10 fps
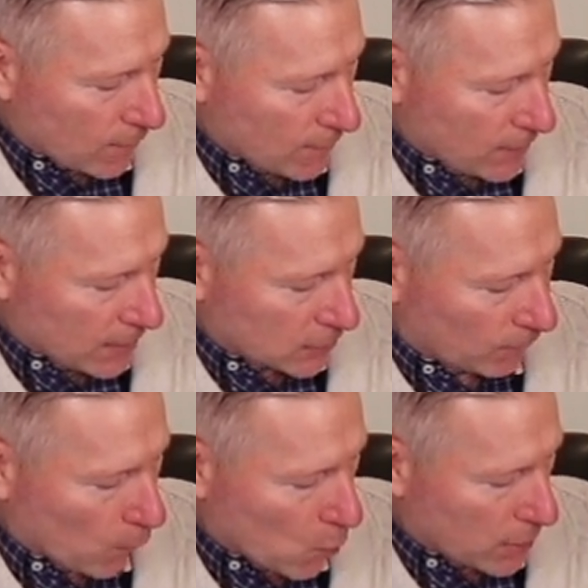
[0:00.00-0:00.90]
of this
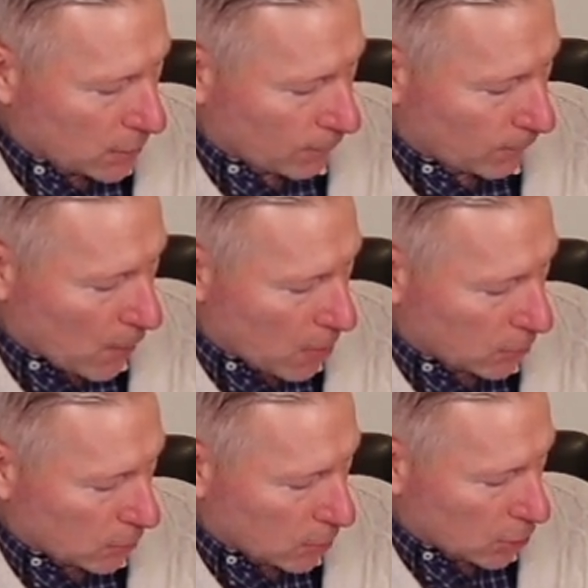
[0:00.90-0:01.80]
for you to
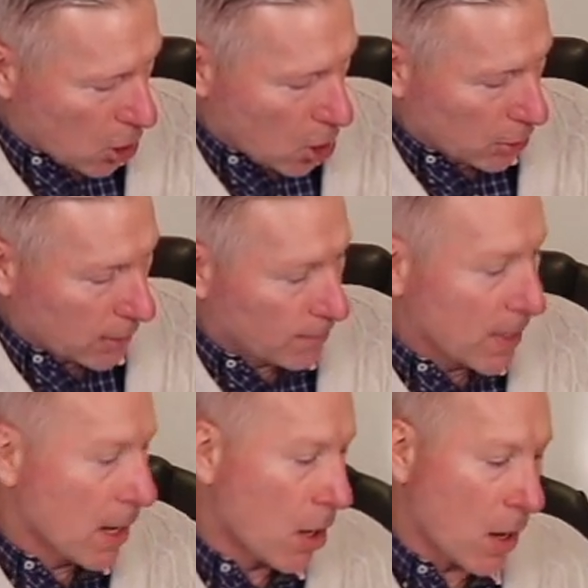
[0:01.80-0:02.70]
follow along.
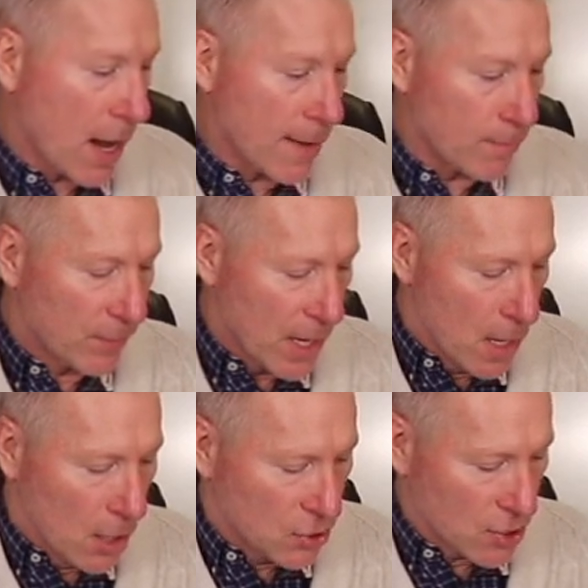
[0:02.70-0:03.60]
All right?
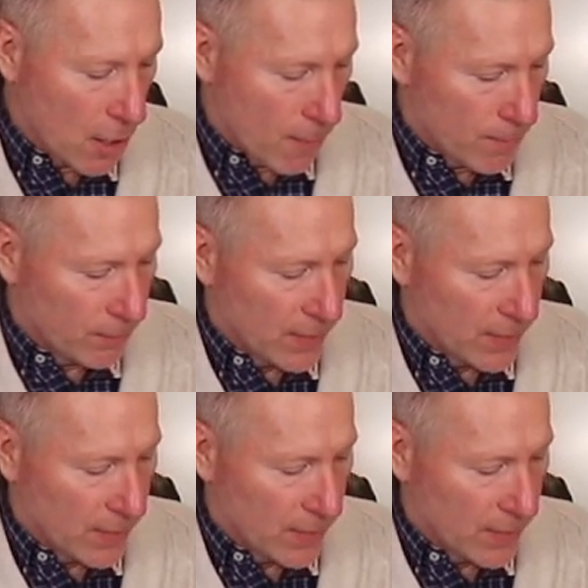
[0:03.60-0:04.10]
So,